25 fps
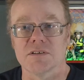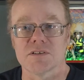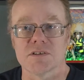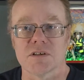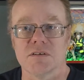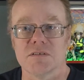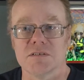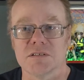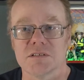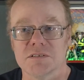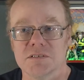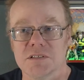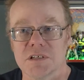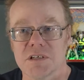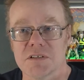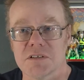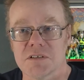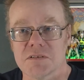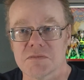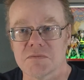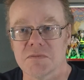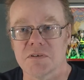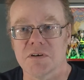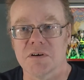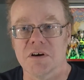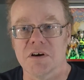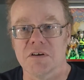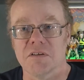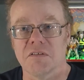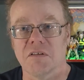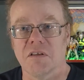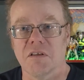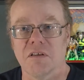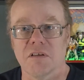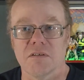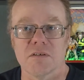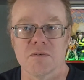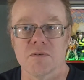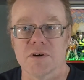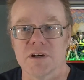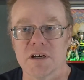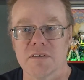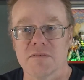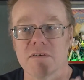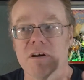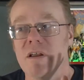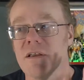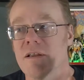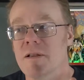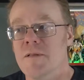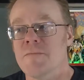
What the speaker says: social justice warriors, whatever.